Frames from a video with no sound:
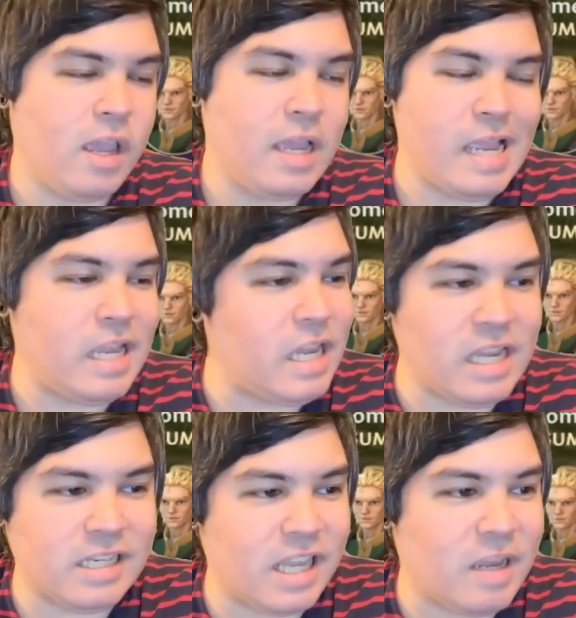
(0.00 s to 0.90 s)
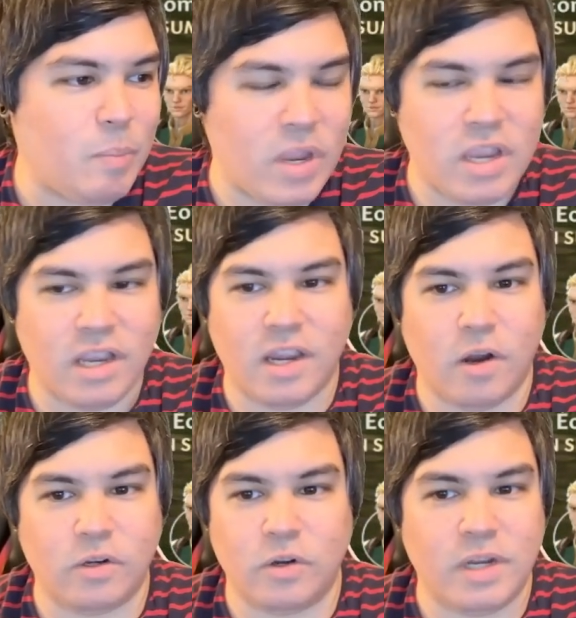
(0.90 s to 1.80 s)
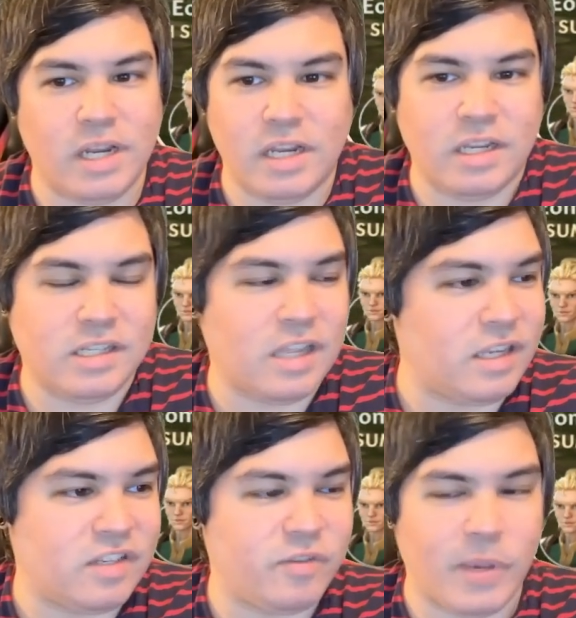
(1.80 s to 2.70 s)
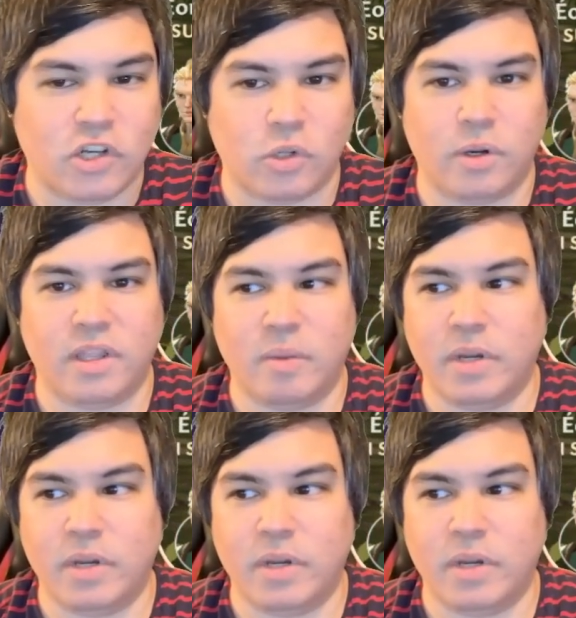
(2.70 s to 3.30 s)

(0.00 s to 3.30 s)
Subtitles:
He's like a minion character. He is nothing special or anything,